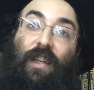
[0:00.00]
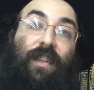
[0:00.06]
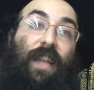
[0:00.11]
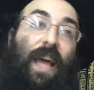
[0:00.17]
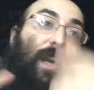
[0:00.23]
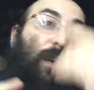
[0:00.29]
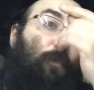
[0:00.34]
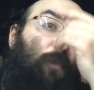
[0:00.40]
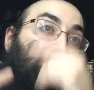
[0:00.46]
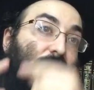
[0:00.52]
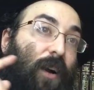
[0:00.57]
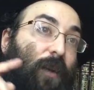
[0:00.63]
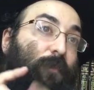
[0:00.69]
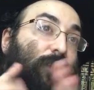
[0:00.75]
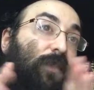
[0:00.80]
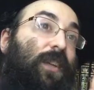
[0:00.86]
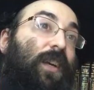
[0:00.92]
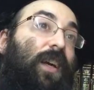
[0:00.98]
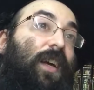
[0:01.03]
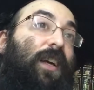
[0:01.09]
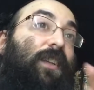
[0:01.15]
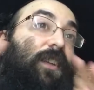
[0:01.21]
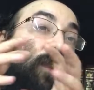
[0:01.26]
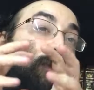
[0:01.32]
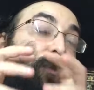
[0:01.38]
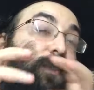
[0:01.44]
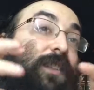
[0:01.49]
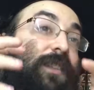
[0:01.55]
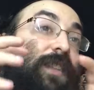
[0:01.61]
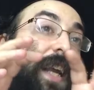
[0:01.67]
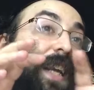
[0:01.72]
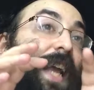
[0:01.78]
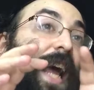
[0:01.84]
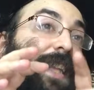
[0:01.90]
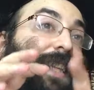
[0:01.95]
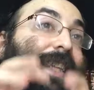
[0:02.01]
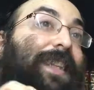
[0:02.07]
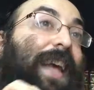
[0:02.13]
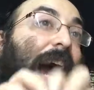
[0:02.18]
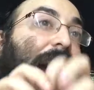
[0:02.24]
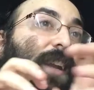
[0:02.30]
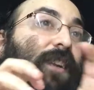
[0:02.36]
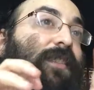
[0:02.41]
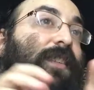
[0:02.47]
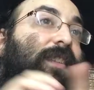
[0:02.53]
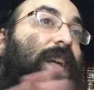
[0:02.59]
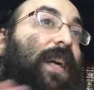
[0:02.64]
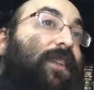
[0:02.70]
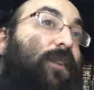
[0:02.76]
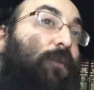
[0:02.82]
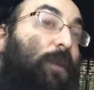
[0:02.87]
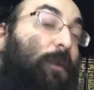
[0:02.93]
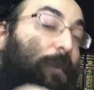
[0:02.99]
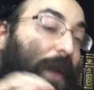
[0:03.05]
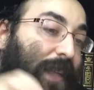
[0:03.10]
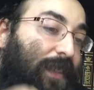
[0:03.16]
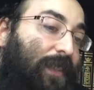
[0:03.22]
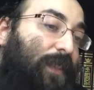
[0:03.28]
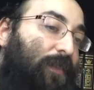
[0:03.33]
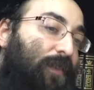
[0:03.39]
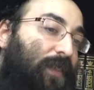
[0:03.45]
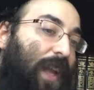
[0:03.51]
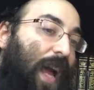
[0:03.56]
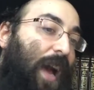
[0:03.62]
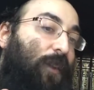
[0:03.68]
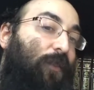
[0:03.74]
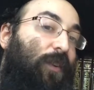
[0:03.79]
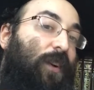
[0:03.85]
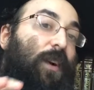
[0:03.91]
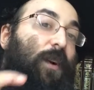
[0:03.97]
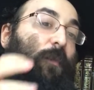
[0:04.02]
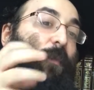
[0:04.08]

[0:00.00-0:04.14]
Then it becomes, in other words, the title Sanhedrin remains even now.